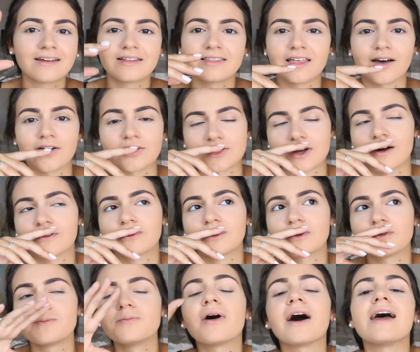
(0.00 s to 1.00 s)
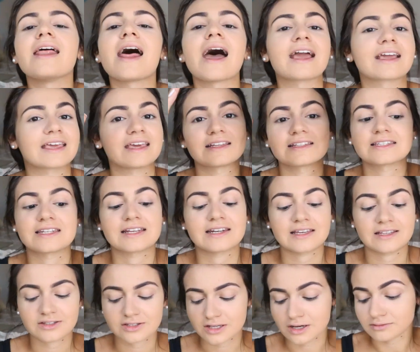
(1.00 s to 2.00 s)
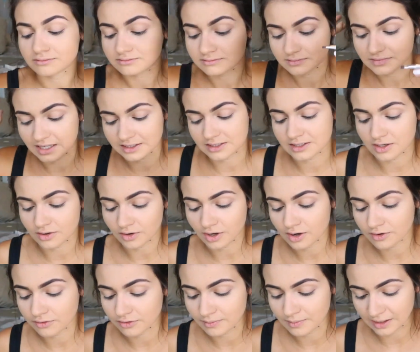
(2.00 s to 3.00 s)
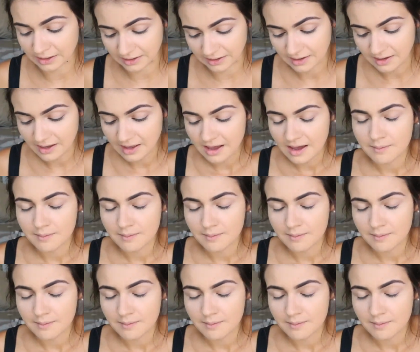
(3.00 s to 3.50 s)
that was awful, but I can't stand it. So that's a no-go for me.